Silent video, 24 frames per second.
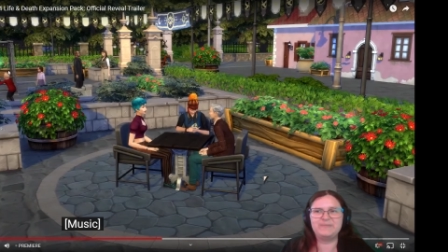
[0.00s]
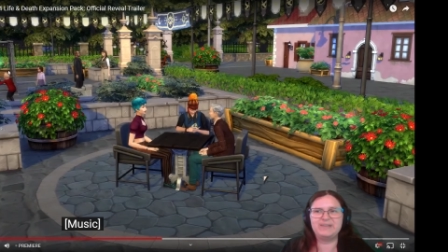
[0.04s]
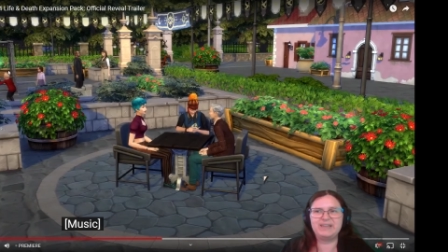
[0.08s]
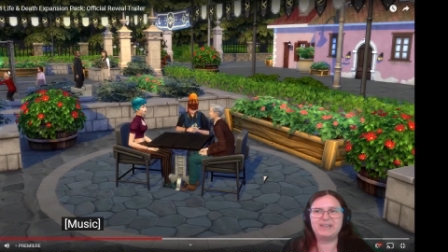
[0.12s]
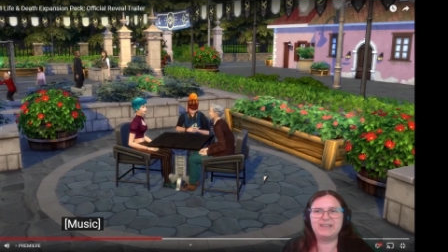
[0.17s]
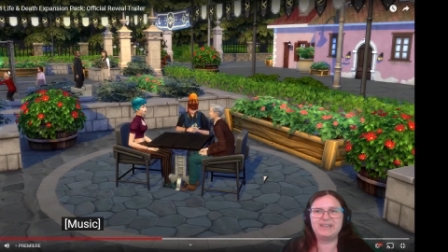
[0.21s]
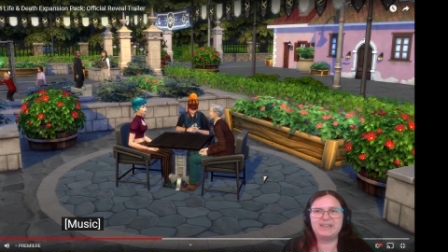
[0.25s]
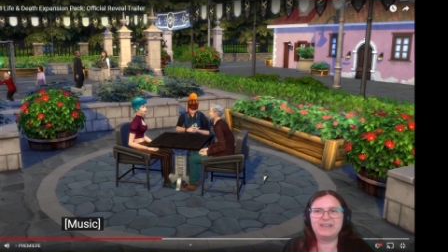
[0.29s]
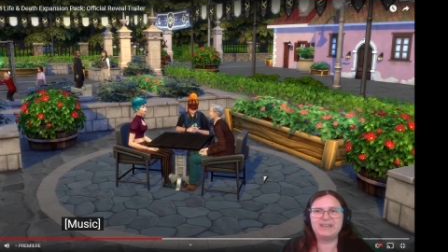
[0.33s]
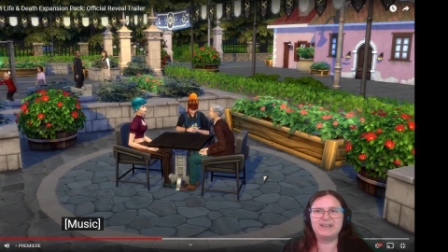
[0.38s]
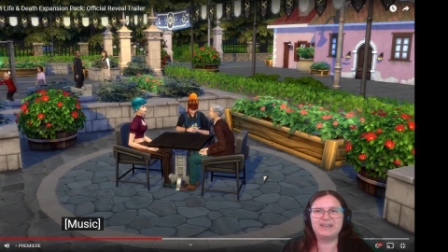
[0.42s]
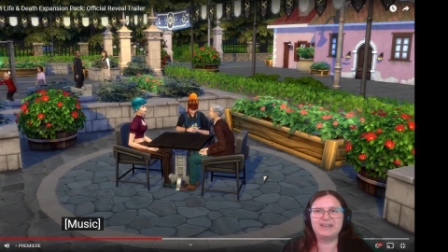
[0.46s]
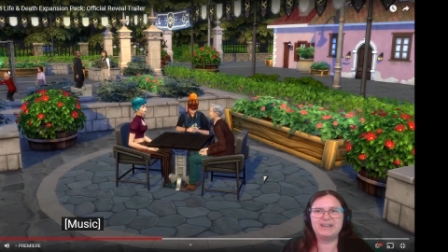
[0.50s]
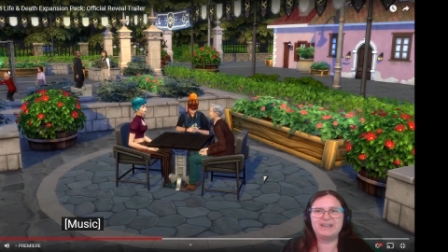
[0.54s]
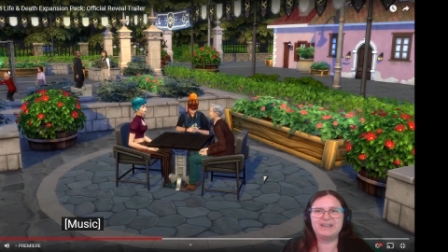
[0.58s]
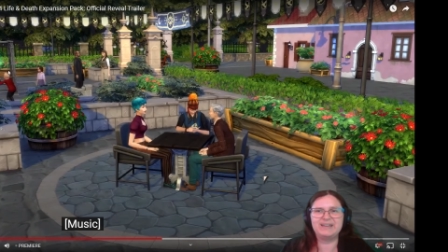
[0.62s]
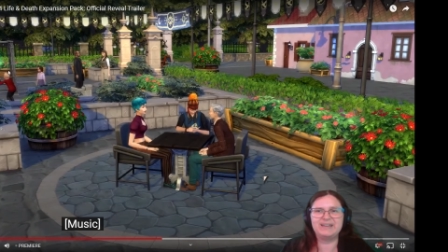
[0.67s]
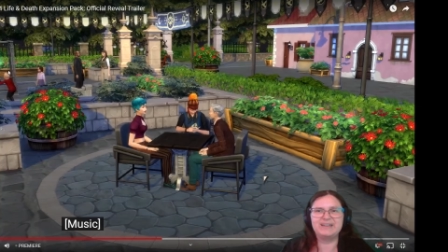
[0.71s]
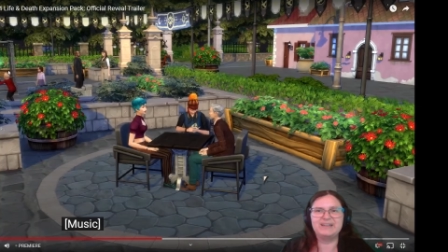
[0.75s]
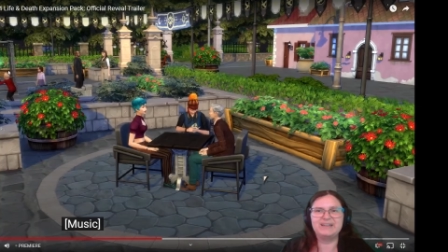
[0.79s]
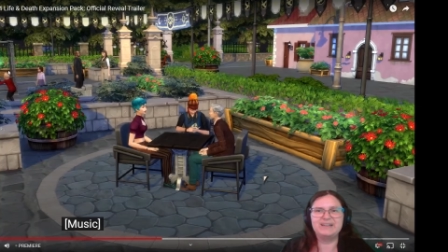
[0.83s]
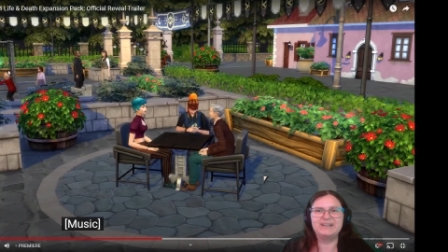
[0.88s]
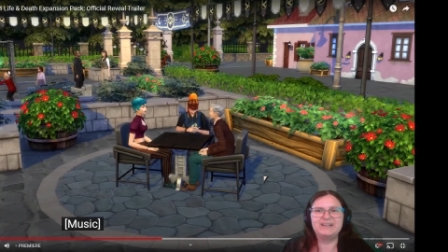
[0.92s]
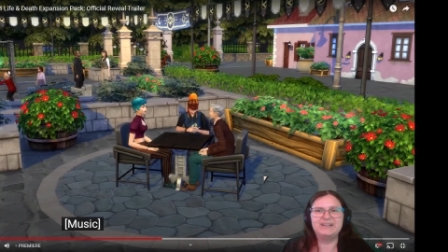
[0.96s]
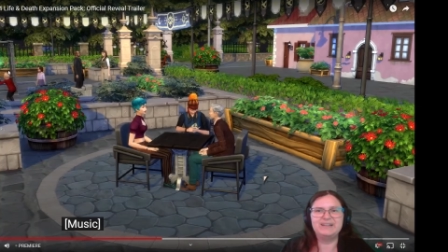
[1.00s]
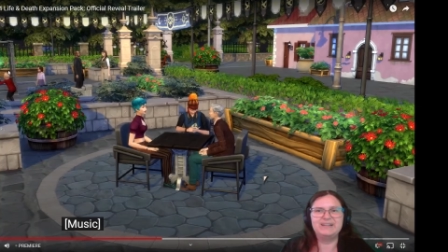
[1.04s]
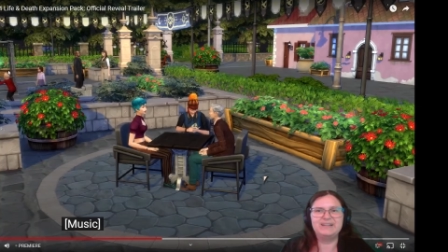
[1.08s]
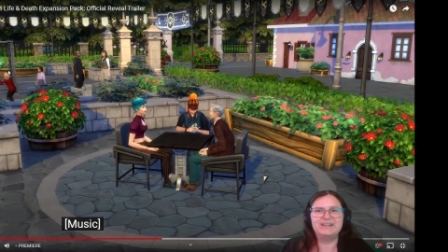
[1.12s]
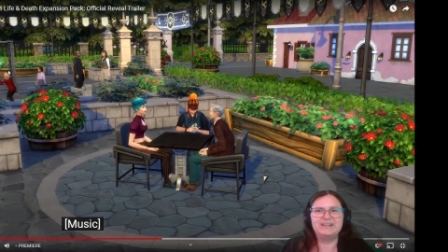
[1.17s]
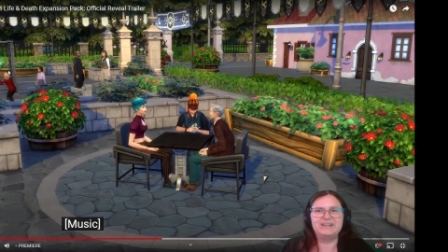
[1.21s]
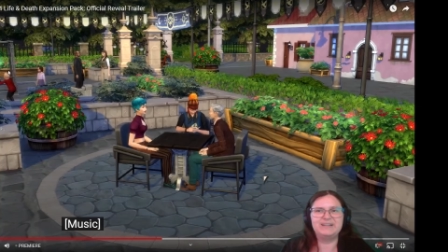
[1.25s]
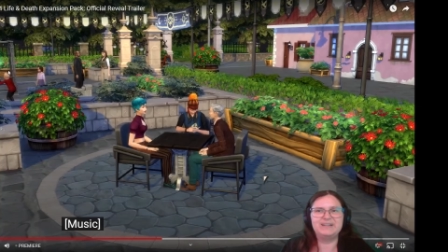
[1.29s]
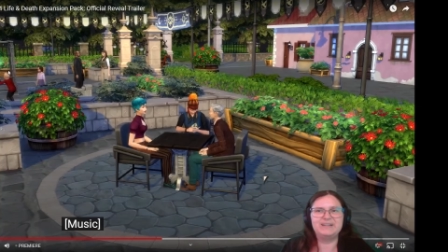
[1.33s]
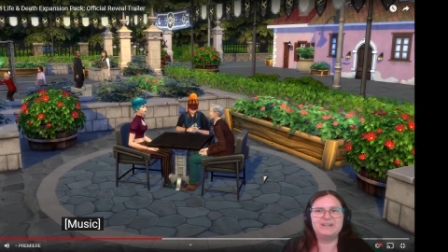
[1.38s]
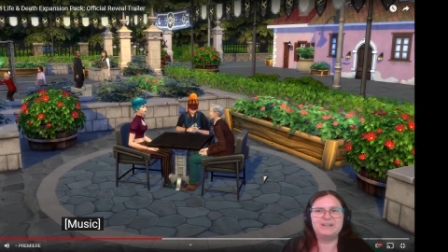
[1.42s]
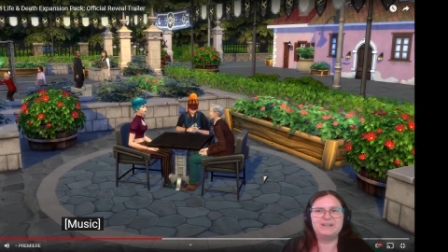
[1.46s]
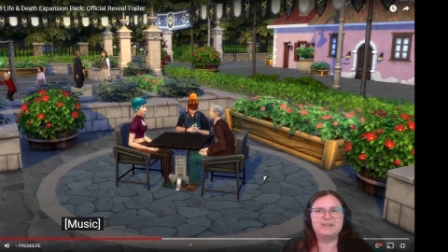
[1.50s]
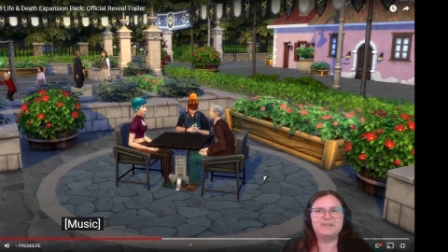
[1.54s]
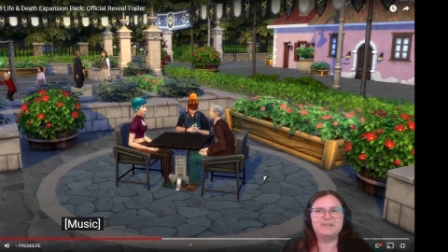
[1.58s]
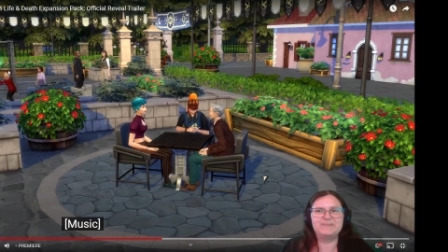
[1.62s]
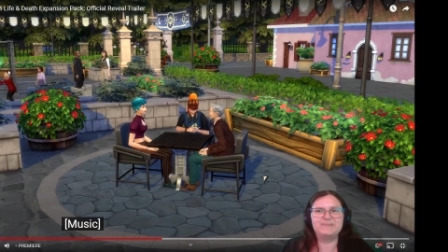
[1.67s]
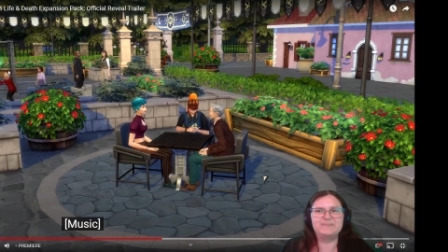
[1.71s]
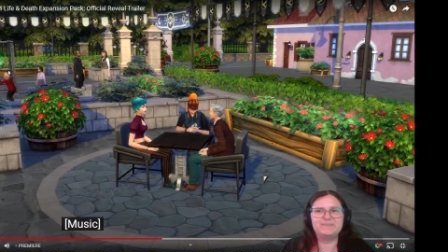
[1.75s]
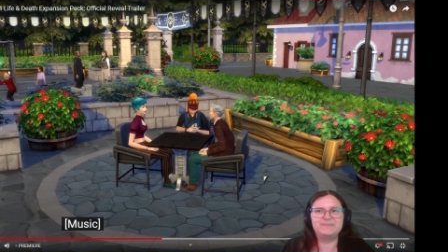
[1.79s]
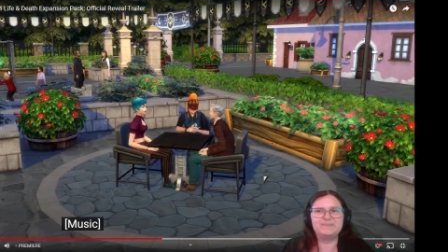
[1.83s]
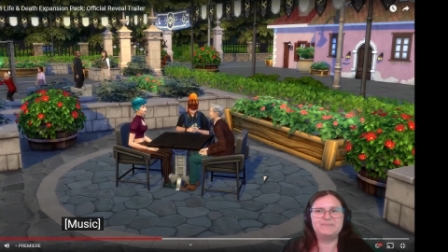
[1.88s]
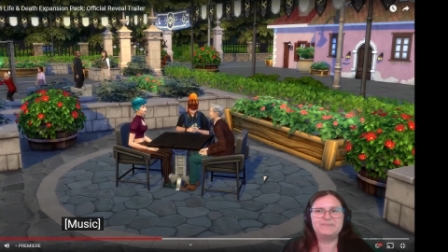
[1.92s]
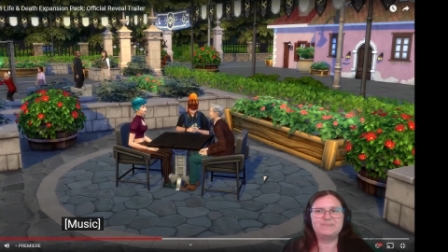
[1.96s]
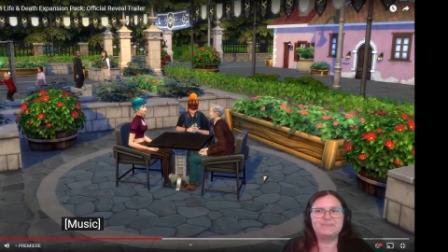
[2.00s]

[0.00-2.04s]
the uh, um,